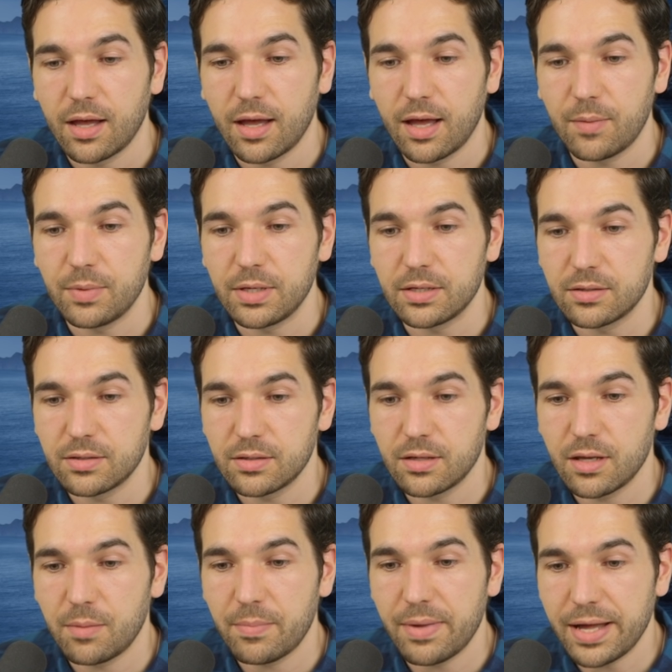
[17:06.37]
I mean,
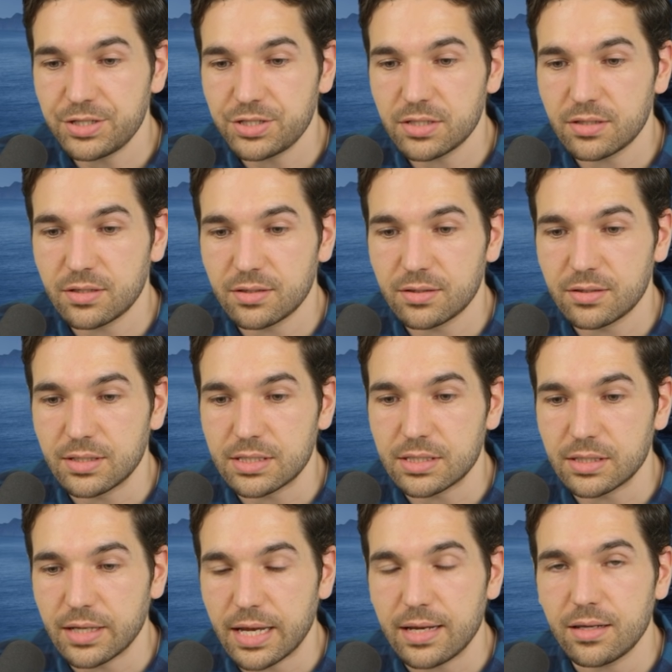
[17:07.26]
imagine
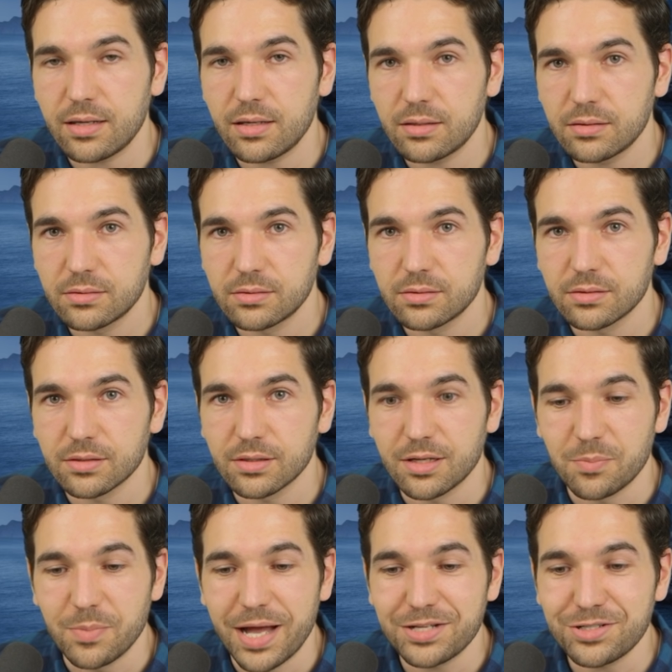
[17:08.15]
this lady.
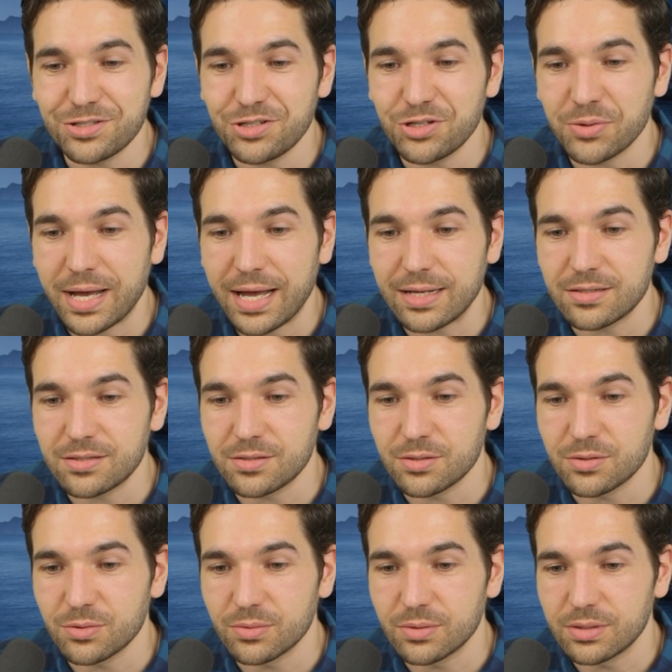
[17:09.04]
Imagine you had
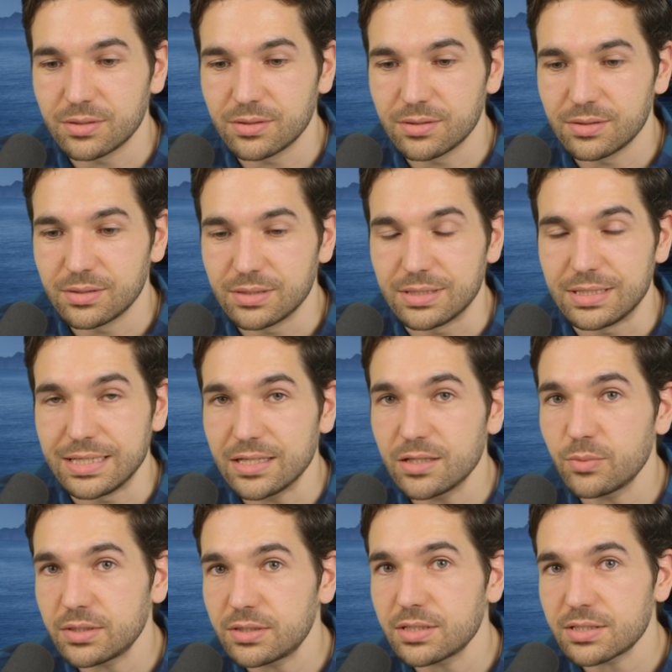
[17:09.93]
to
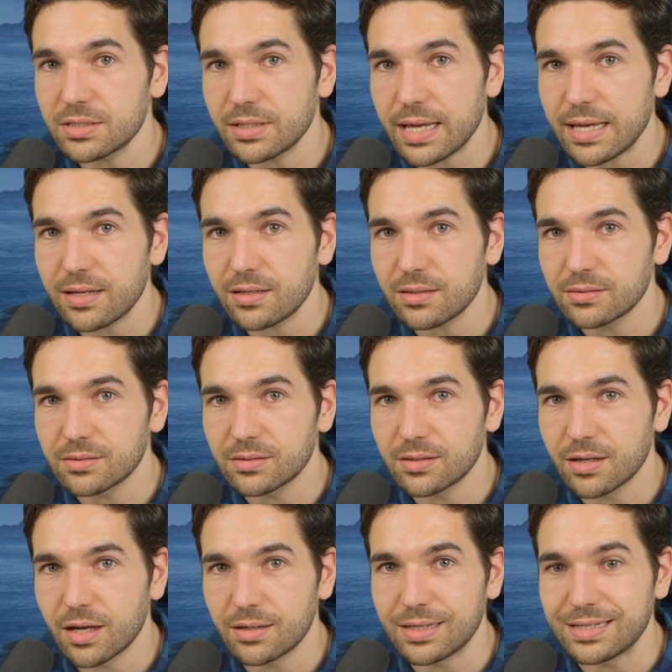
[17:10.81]
deal with this lady
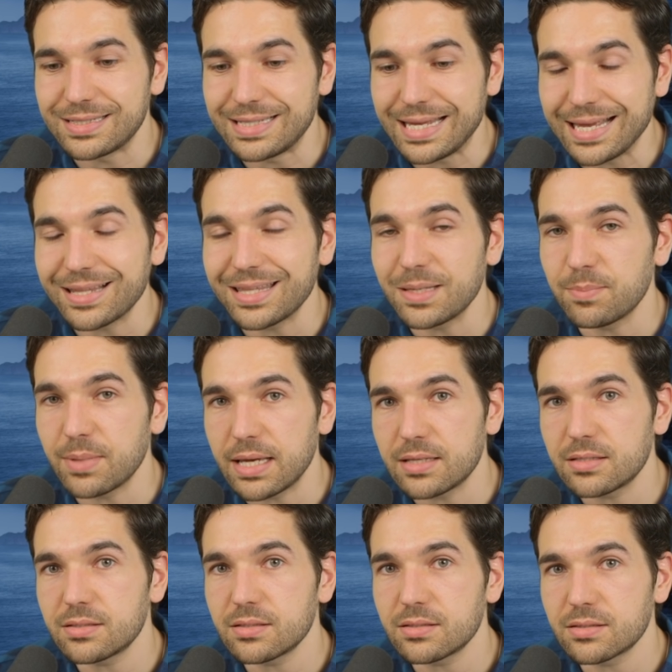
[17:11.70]
on a daily
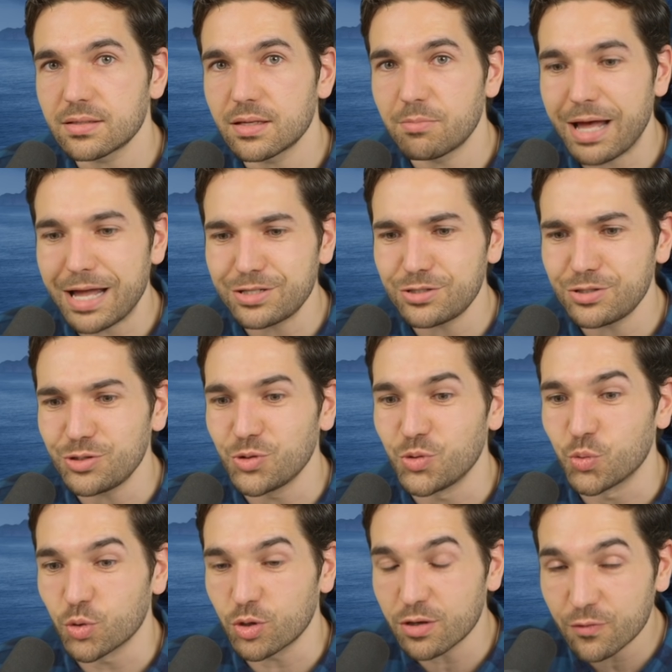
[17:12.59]
basis. Imagine you
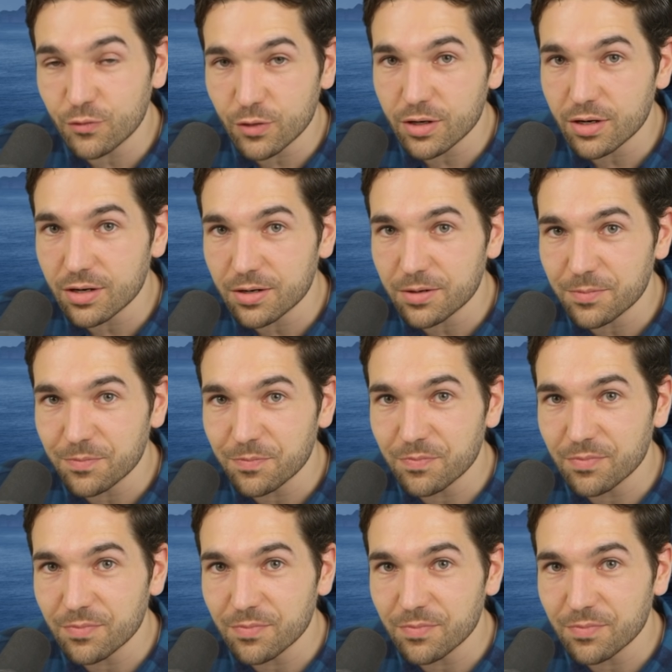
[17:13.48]
work for her.